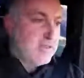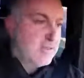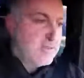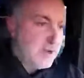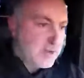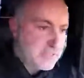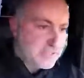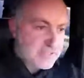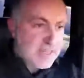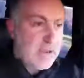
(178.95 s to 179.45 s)

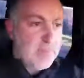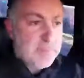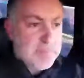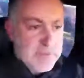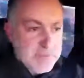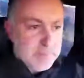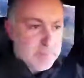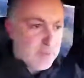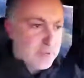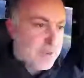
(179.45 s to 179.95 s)
There's some
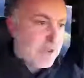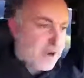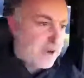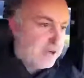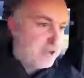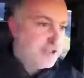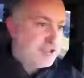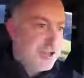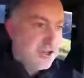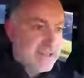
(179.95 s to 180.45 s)
people
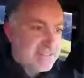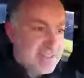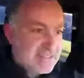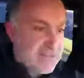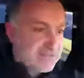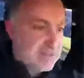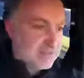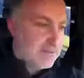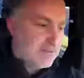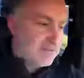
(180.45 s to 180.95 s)
there just